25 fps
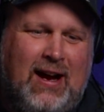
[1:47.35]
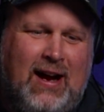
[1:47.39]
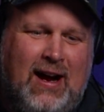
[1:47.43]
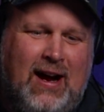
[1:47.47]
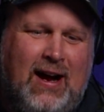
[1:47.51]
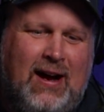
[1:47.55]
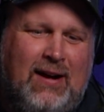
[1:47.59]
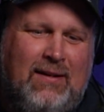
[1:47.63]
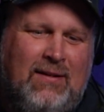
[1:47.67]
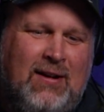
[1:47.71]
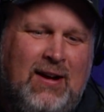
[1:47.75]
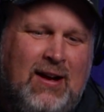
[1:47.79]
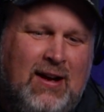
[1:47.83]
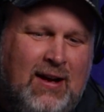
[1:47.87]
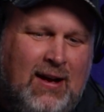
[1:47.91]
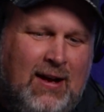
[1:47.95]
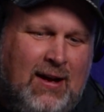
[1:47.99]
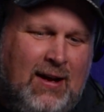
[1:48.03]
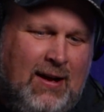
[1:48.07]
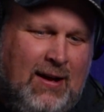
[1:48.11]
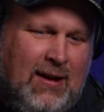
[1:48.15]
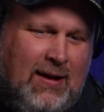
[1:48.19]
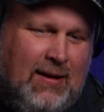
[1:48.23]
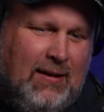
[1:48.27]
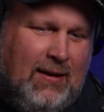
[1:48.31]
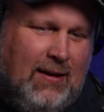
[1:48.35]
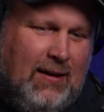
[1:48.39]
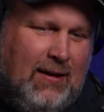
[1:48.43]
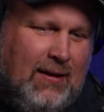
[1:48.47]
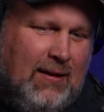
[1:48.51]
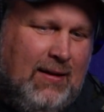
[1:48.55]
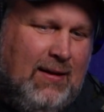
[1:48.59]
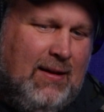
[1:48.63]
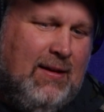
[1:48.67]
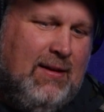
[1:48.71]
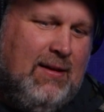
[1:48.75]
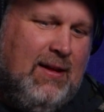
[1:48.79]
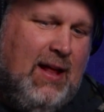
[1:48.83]
And
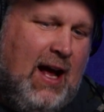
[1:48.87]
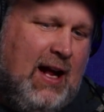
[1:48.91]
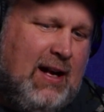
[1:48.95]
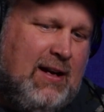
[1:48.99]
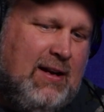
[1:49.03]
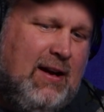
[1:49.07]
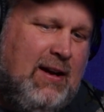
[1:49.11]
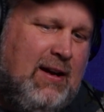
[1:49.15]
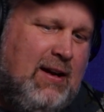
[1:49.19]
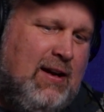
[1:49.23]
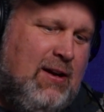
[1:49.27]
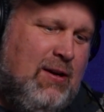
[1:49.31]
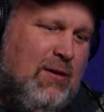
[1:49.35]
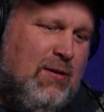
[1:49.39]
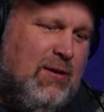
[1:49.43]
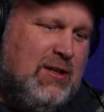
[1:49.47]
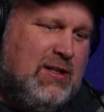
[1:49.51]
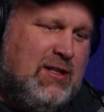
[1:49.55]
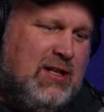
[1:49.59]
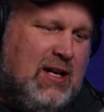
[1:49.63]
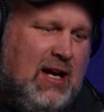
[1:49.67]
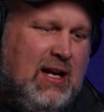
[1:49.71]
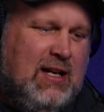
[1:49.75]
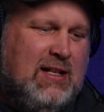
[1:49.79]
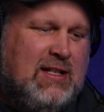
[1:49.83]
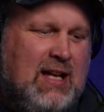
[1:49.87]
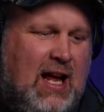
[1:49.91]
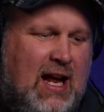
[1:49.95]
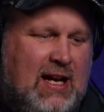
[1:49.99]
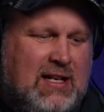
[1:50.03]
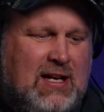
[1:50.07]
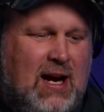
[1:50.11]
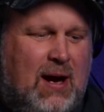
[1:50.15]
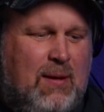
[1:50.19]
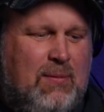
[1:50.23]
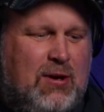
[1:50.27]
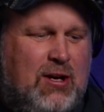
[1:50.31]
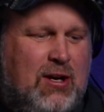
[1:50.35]
that, it's that
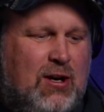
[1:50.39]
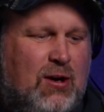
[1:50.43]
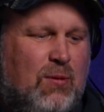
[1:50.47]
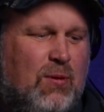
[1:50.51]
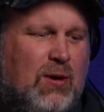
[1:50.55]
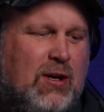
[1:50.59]
time of year.